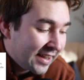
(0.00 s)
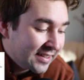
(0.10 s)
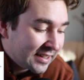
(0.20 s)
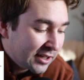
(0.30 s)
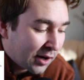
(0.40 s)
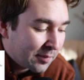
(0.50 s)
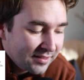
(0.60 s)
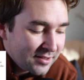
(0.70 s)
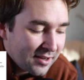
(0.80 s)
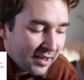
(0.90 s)
And here,
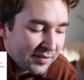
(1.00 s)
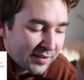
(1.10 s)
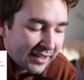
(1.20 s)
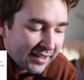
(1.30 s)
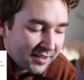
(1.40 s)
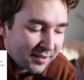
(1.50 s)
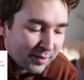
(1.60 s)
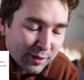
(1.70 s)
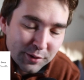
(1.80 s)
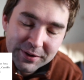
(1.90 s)
there's not even like
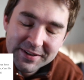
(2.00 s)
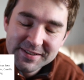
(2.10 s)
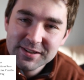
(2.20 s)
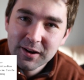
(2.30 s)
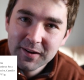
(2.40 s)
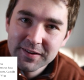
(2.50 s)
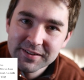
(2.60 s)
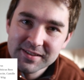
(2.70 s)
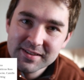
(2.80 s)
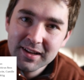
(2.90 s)
3
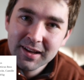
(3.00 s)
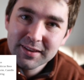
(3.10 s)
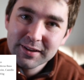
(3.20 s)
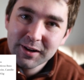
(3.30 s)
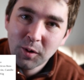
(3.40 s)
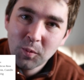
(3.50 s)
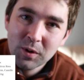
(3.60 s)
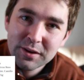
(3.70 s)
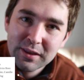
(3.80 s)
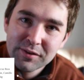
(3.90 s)
songs that I think are
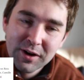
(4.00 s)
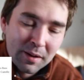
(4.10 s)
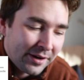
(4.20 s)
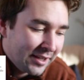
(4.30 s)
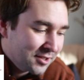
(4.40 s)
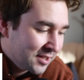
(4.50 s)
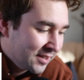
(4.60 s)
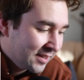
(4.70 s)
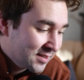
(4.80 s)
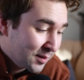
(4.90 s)
worthy of a
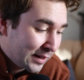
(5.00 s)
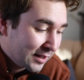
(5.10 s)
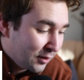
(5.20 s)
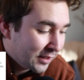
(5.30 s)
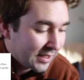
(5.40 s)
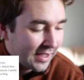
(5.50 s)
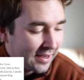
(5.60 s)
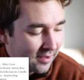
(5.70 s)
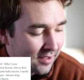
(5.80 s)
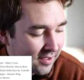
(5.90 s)
nomination. And so like looking
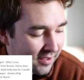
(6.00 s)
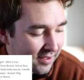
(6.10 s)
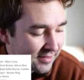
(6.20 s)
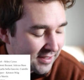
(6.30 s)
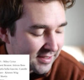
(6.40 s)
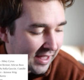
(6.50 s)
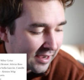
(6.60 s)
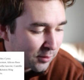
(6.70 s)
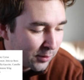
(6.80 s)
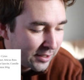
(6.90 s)
at this
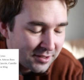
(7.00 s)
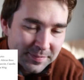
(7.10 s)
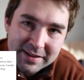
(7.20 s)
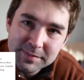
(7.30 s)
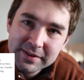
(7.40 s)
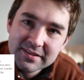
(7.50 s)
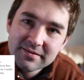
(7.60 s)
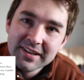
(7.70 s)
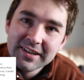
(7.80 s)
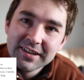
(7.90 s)
category just makes me
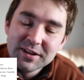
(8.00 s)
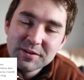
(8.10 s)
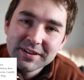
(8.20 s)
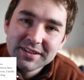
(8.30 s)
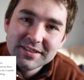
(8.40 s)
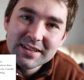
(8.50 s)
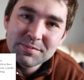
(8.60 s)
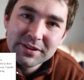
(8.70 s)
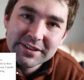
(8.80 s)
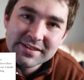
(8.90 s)
like
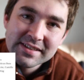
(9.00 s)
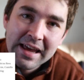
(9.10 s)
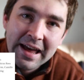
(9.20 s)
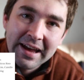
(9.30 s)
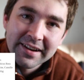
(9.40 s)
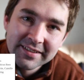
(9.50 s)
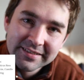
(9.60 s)
deeply sad.